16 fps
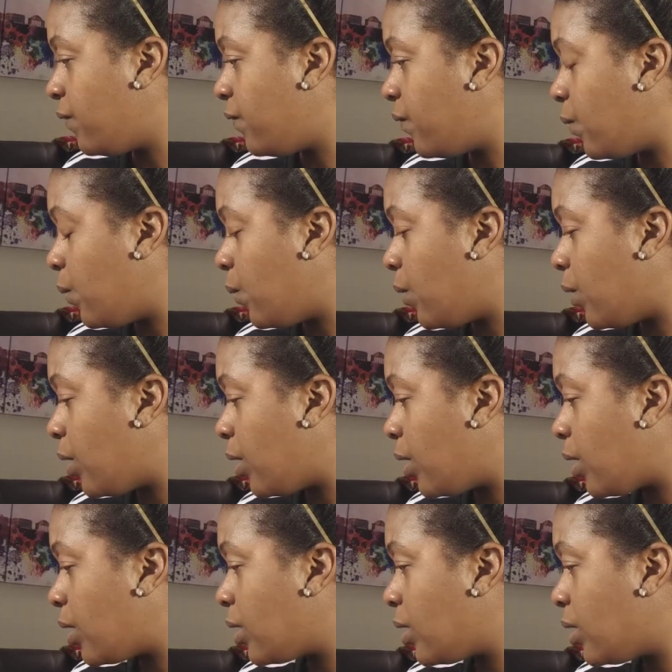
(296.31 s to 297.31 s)
for
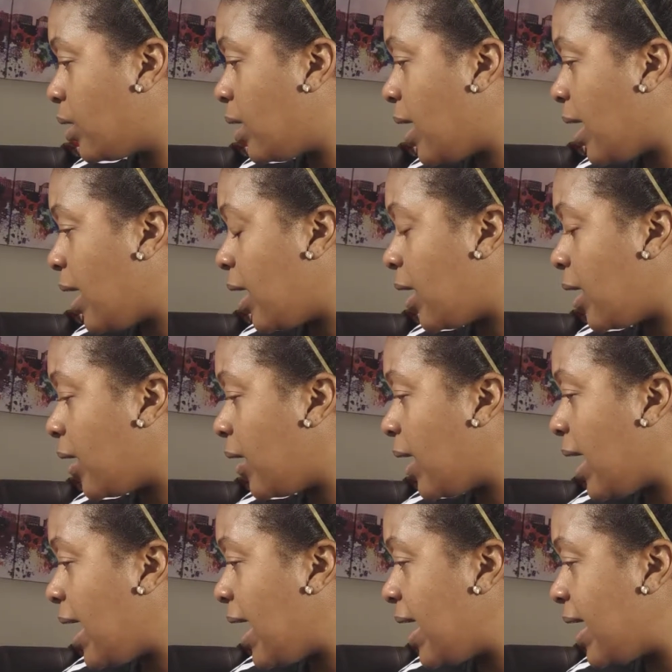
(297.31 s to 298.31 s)
our
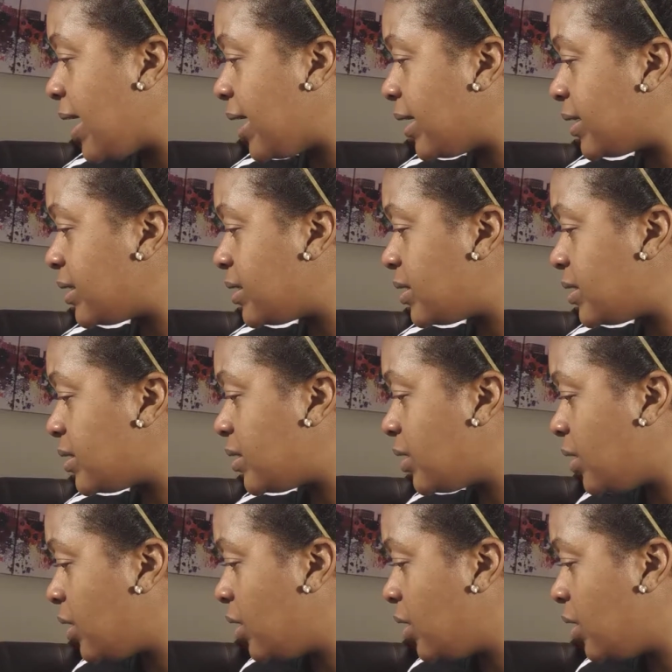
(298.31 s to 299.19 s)
eyes